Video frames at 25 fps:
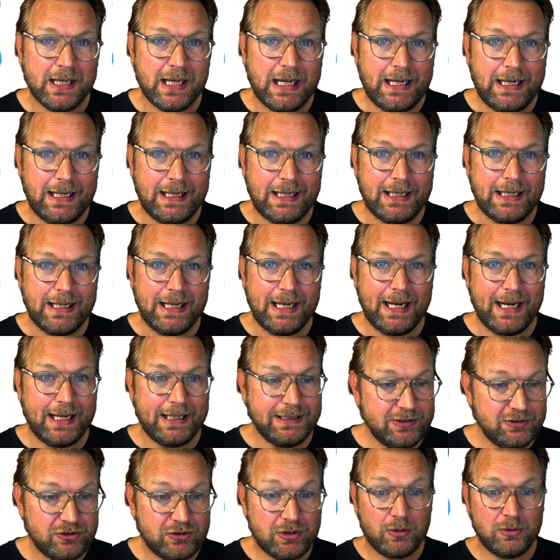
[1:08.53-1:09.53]
uh, and
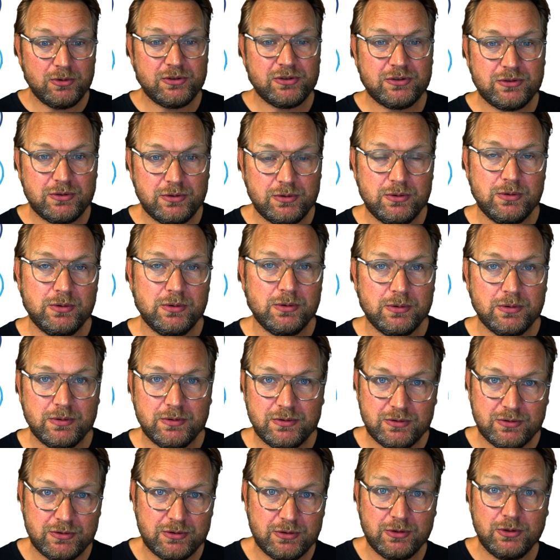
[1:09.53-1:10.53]
he chose to
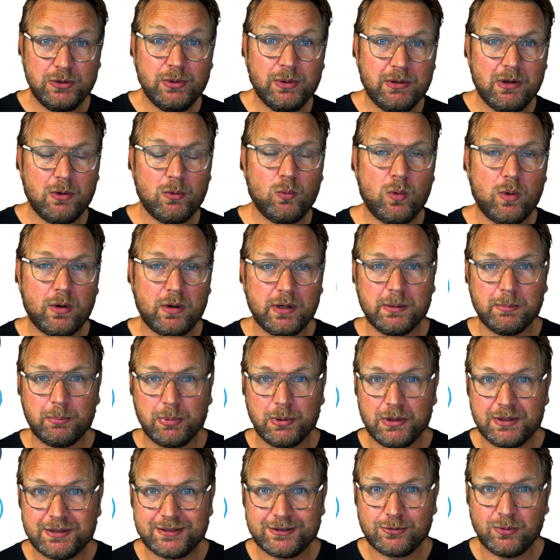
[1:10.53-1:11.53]
to do it on Warrior
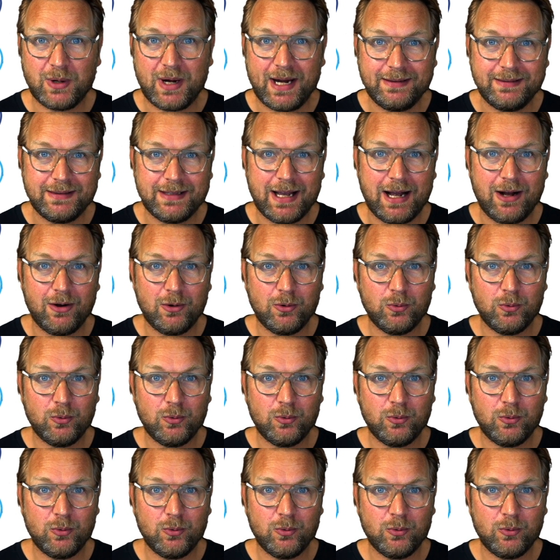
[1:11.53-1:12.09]
Plus right now,